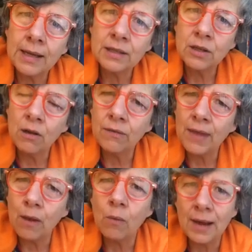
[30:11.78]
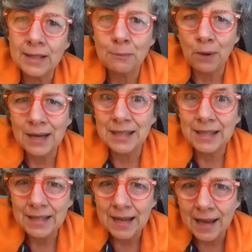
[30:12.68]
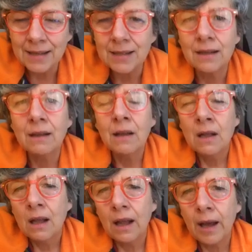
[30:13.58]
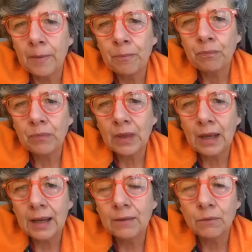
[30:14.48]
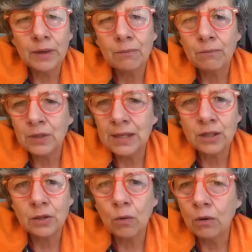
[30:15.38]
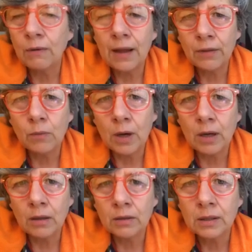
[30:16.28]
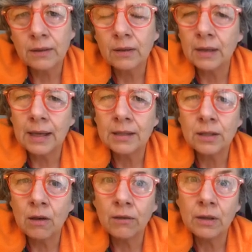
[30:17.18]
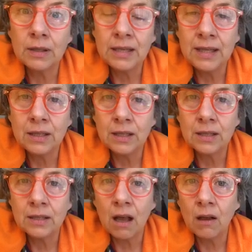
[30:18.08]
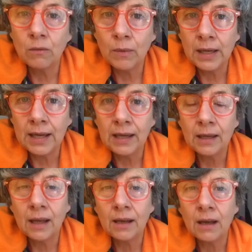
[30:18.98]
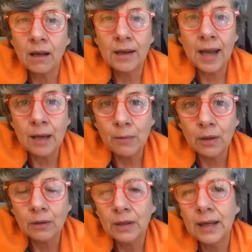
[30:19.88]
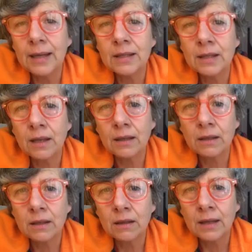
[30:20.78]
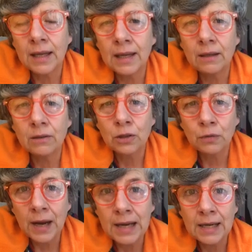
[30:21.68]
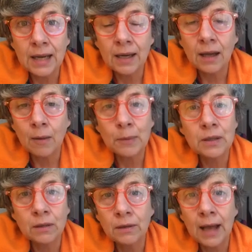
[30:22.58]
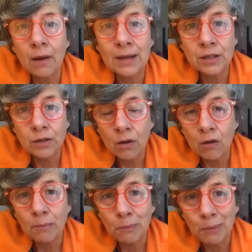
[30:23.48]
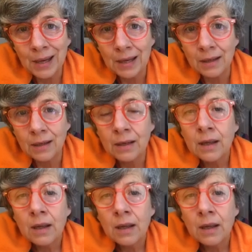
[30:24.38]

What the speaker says: It's not that widespread yet with teachers all around the world. It's not that the teachers aren't willing and aren't able, it's that the training up until now has not been